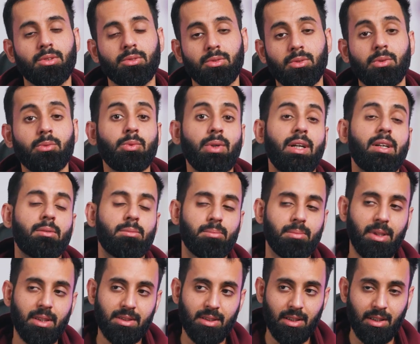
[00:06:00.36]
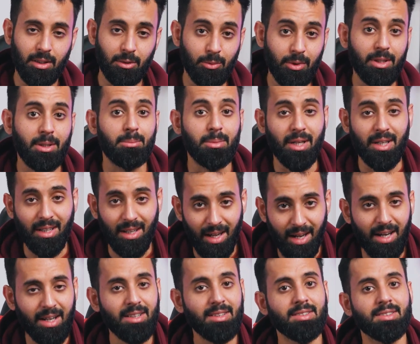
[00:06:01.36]
winter break
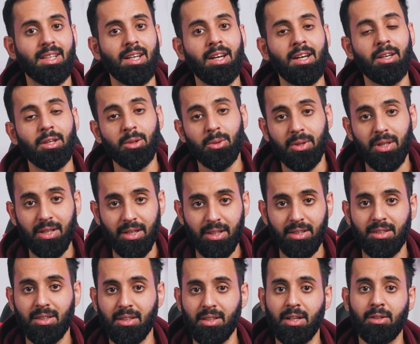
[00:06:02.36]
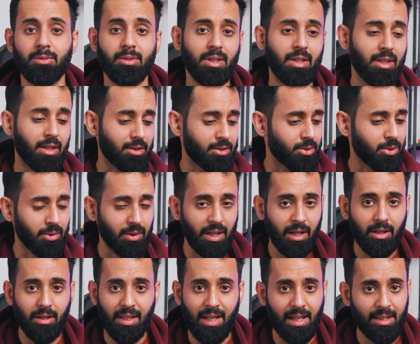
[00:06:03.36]
ends, you can hit the ground running. So
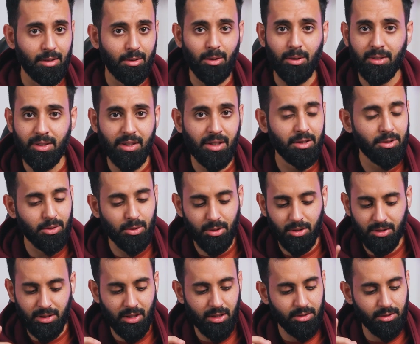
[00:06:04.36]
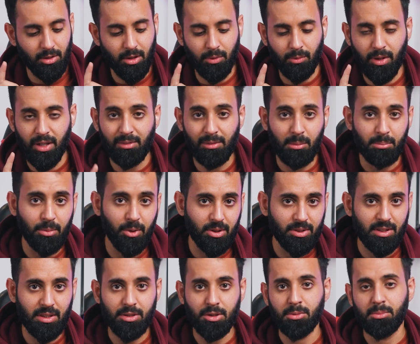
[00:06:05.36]
gather all the resources, you know, whatever
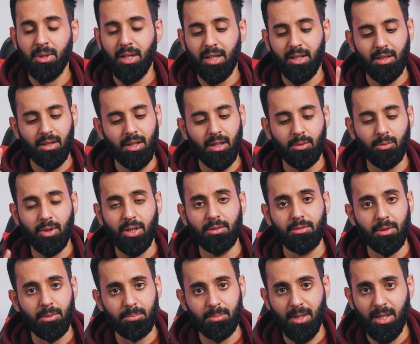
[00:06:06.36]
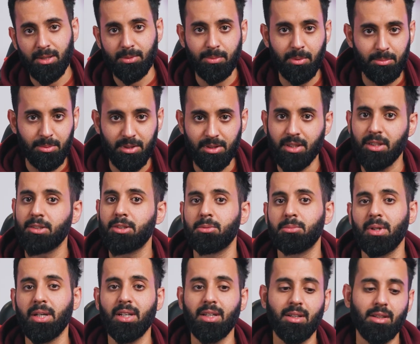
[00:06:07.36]
books that you might need, whatever past papers that you
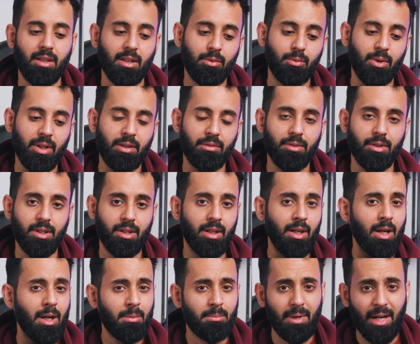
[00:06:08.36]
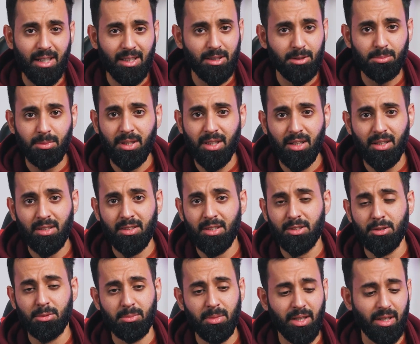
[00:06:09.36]
might need, whatever practice material
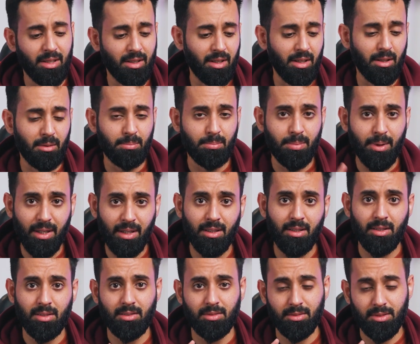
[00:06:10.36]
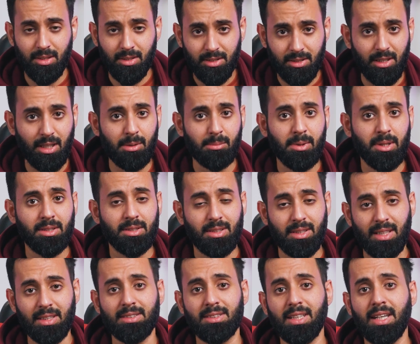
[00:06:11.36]
that you might need, print the syllabus.
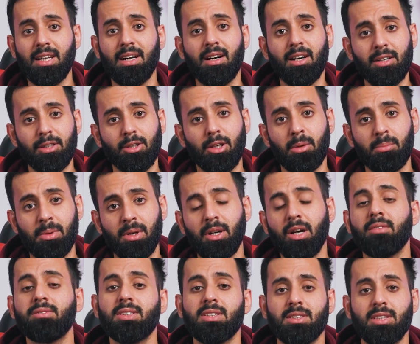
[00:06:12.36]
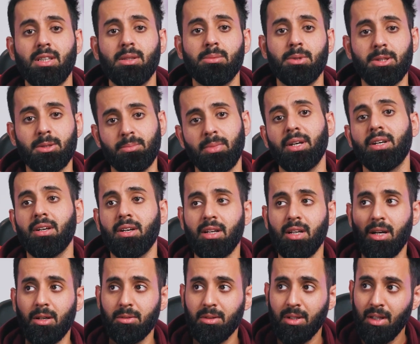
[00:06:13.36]
Yes, get a hard copy of the syllabus, print it
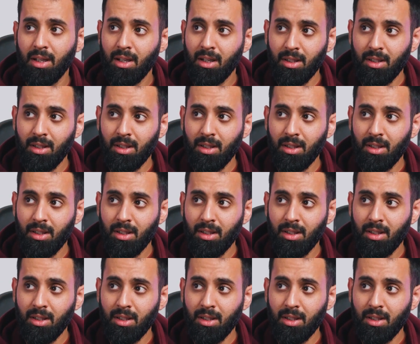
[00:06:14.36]
out,